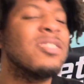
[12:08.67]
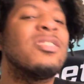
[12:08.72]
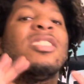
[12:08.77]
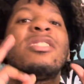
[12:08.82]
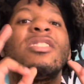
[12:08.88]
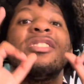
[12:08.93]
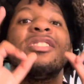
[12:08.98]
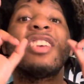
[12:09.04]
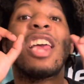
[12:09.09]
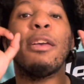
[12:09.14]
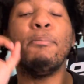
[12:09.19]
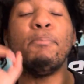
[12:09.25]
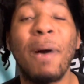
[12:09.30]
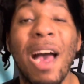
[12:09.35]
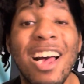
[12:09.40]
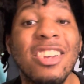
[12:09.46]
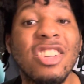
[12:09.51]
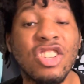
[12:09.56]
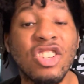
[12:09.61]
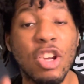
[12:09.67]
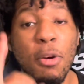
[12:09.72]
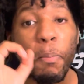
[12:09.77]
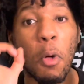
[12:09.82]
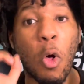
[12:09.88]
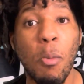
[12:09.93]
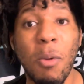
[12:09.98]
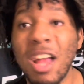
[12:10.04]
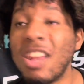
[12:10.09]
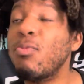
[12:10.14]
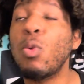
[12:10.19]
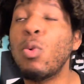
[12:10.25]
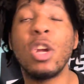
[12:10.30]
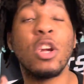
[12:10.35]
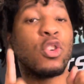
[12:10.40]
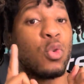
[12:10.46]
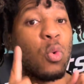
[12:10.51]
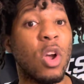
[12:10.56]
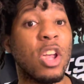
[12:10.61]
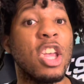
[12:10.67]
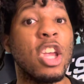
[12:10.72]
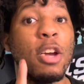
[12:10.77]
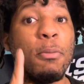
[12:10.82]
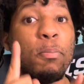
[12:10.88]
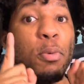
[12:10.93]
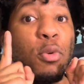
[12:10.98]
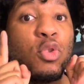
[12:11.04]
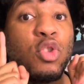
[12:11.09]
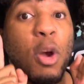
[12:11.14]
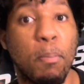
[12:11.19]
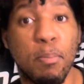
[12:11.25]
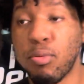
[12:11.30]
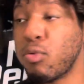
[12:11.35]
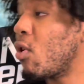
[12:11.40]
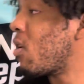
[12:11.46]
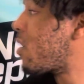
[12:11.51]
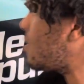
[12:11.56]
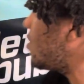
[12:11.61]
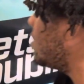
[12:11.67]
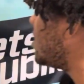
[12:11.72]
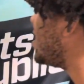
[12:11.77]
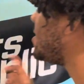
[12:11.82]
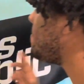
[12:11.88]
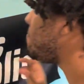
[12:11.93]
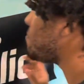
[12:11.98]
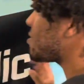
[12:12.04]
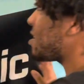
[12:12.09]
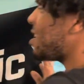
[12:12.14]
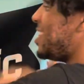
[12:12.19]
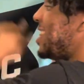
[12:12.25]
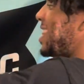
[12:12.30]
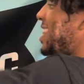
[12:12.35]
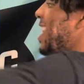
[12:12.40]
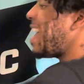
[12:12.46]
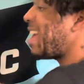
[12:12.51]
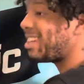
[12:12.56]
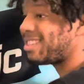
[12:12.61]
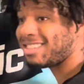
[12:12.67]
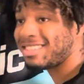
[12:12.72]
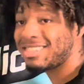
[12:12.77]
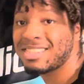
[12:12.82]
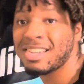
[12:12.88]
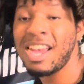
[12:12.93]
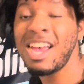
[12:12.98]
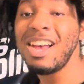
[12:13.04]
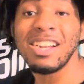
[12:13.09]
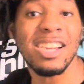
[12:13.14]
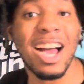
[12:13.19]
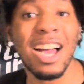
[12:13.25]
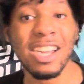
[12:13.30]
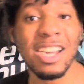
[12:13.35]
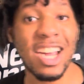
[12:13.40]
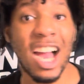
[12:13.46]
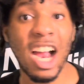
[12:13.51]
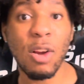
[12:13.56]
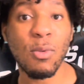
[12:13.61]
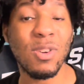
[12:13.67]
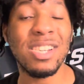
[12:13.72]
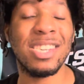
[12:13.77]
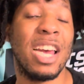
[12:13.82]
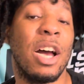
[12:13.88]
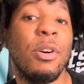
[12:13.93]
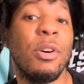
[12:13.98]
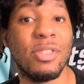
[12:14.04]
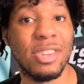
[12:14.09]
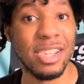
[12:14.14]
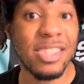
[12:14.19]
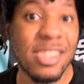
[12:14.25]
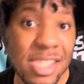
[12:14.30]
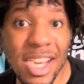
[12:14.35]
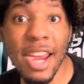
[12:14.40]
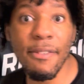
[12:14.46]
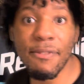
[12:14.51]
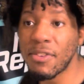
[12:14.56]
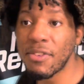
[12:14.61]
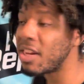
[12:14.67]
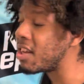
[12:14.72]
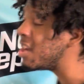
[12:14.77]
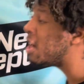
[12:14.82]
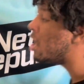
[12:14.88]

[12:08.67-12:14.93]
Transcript: This is a basketball net. We are talking about the Brooklyn Nets, not Kyrie's health and safety.